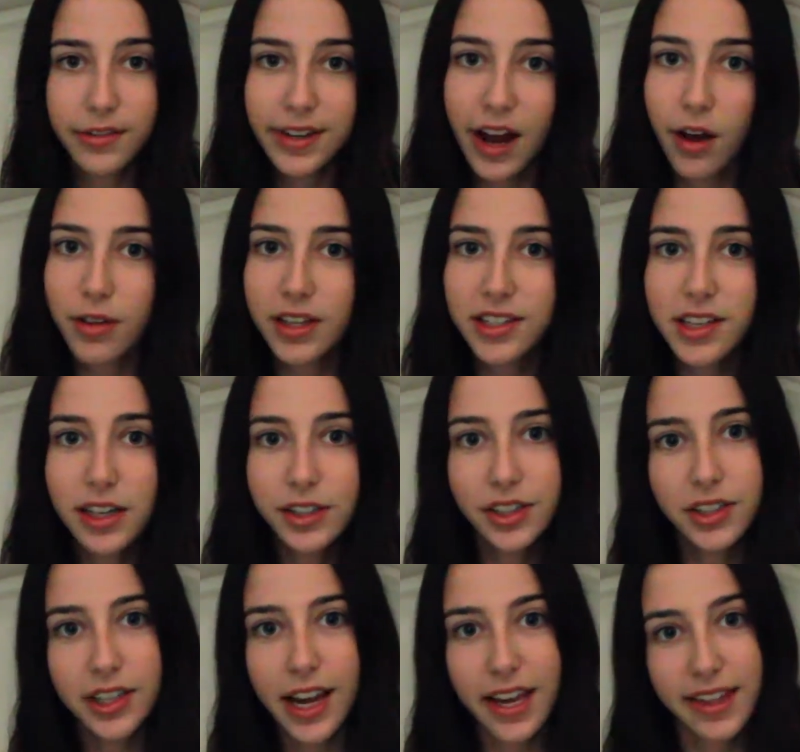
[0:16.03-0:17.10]
Now, that's not
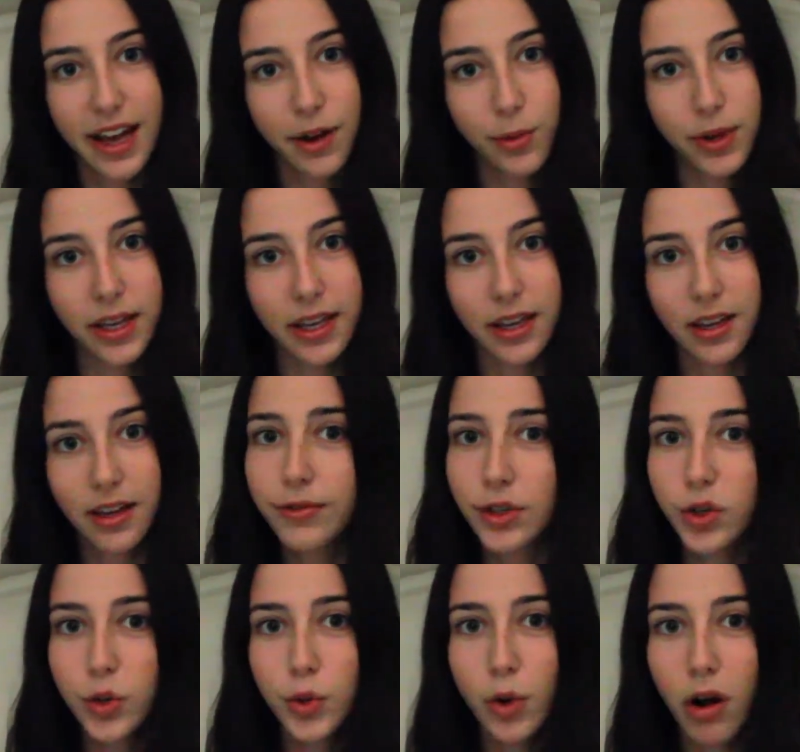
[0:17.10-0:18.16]
to say that we
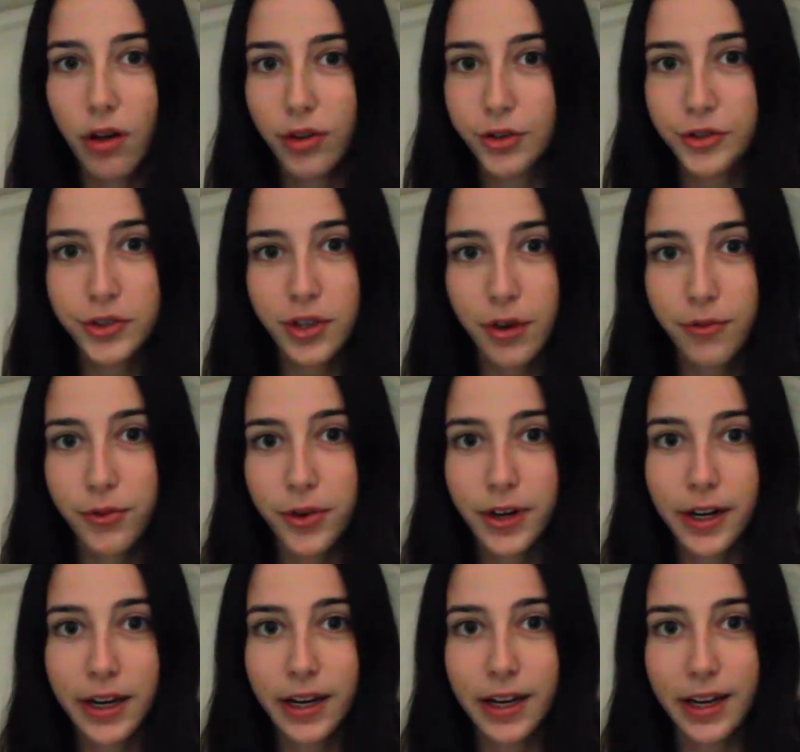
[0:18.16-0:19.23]
view others'
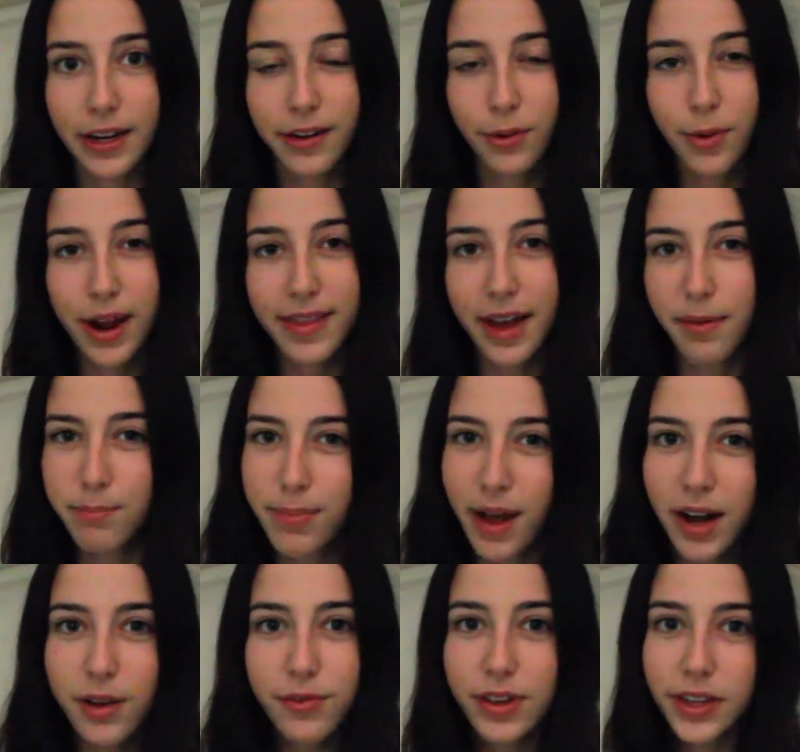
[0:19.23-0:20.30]
suffering in a way that
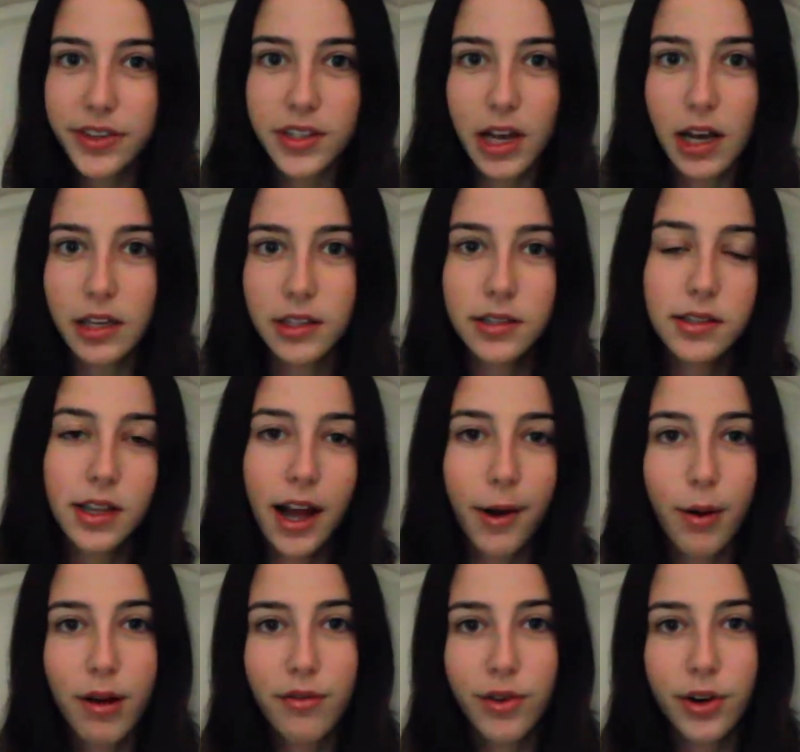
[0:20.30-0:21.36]
benefits us.
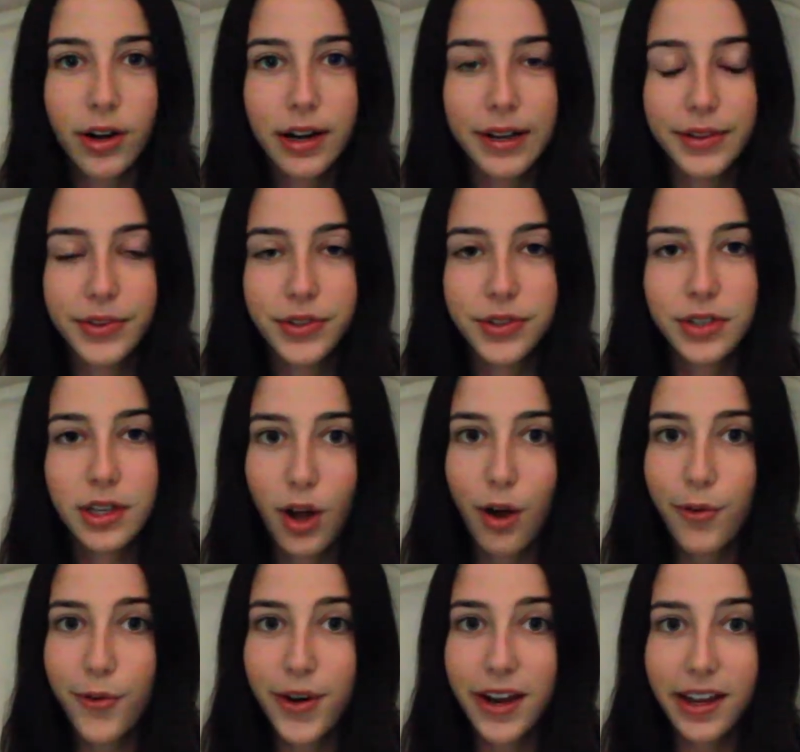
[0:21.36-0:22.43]
However, it's
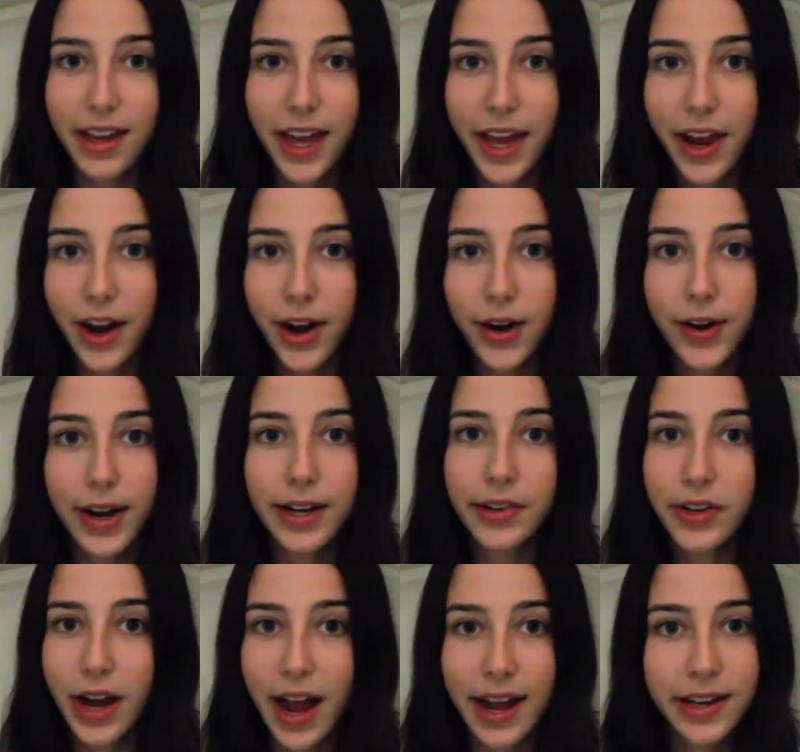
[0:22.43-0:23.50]
offering care
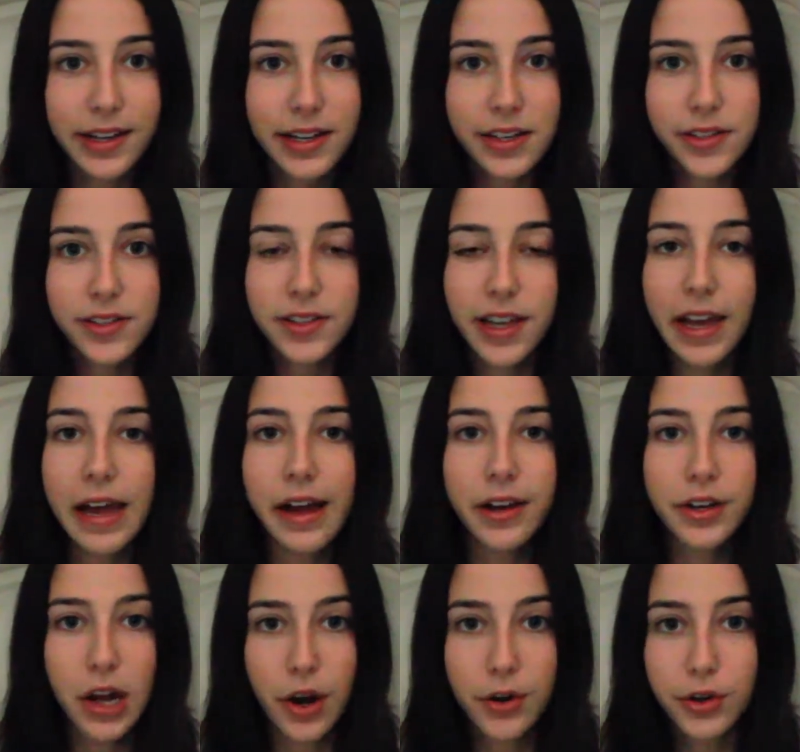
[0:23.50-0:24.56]
and kindness
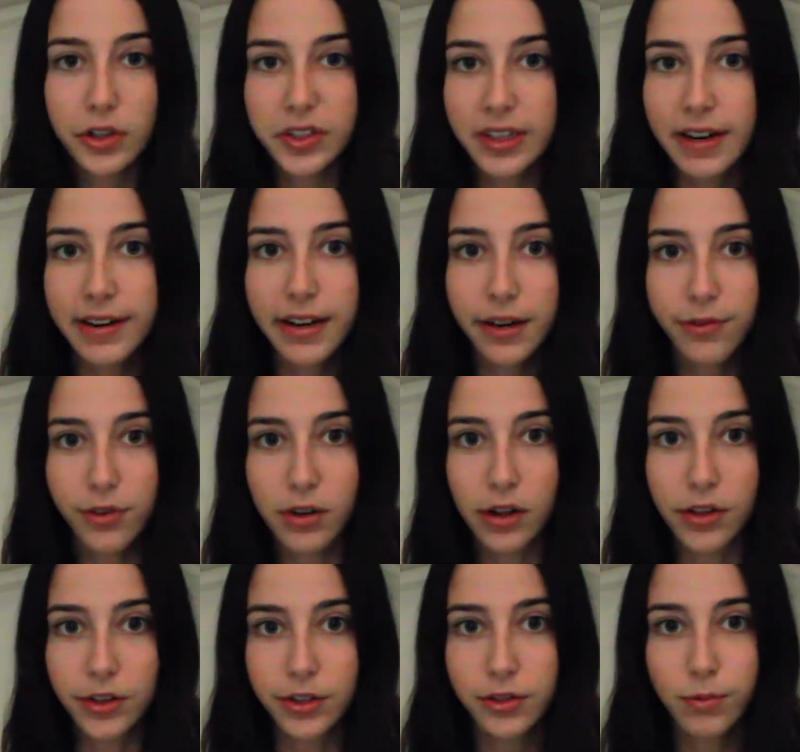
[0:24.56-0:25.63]
and understanding for
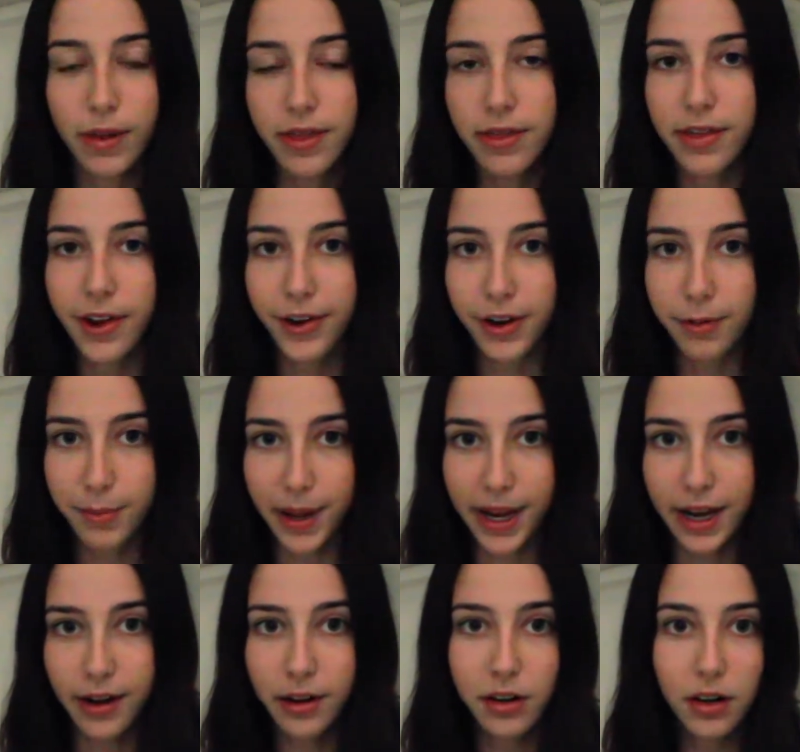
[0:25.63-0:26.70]
others when they're in
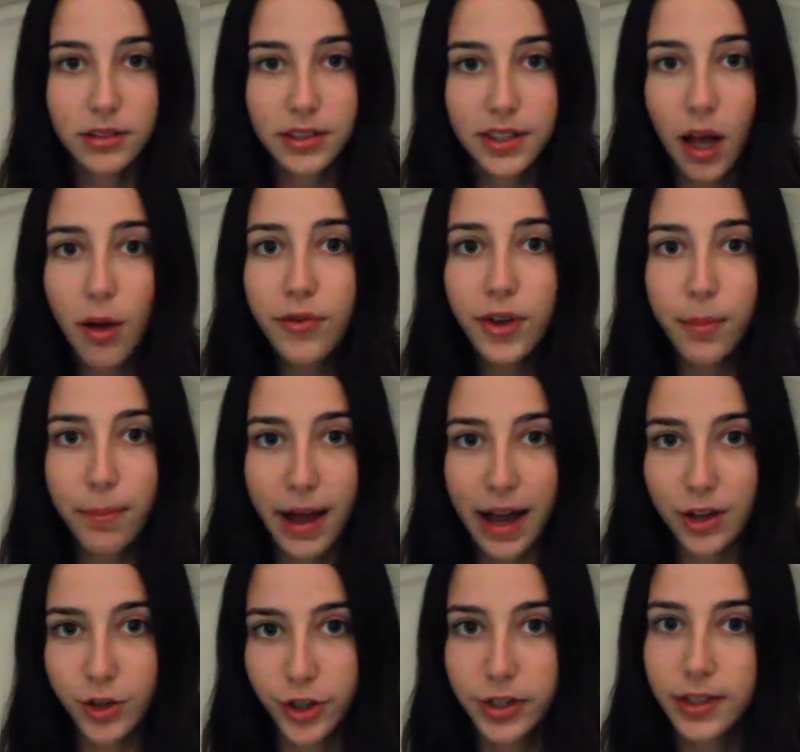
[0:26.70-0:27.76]
pain.
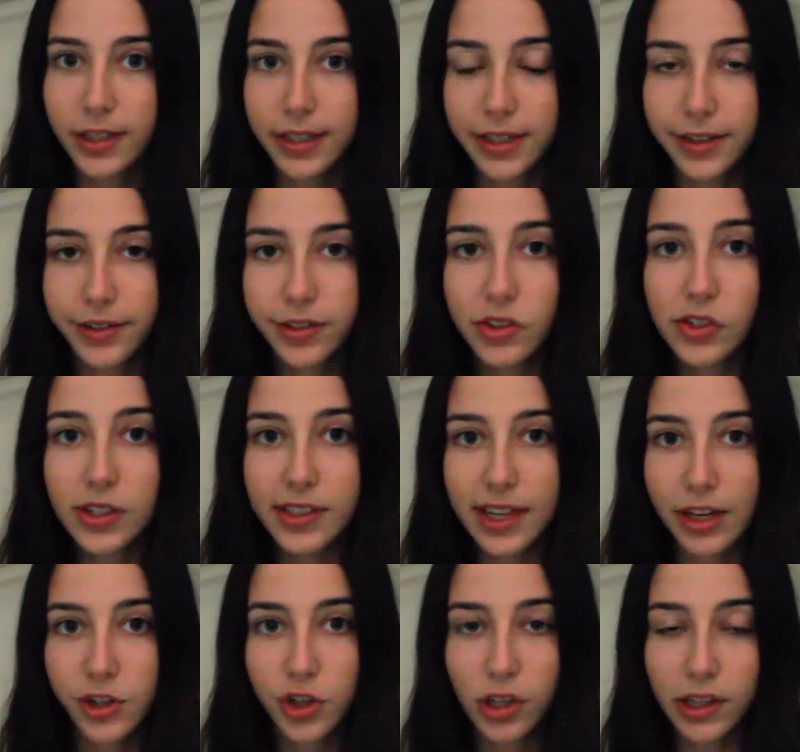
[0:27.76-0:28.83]
Self-compassion is
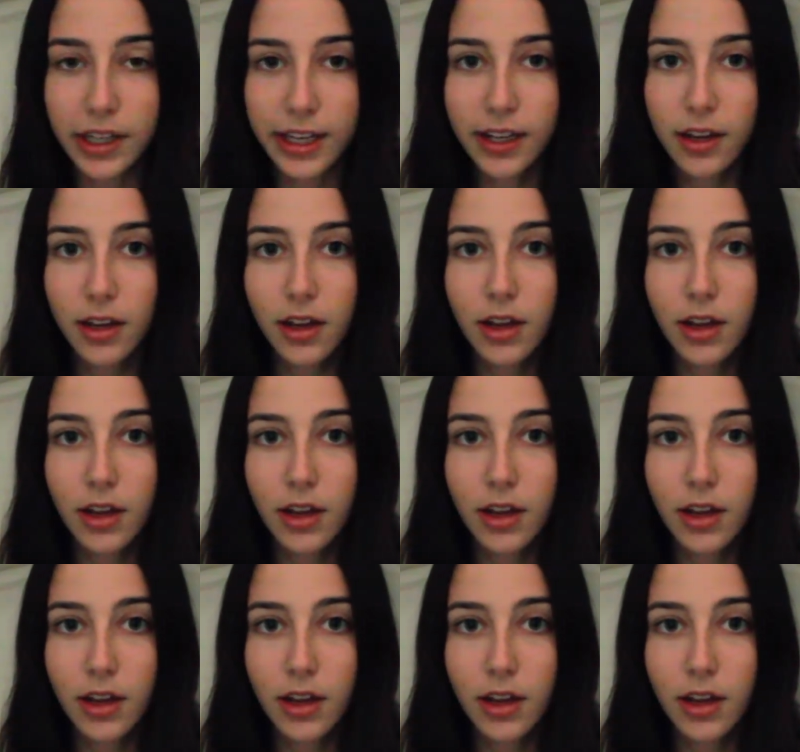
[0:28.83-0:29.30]
essentially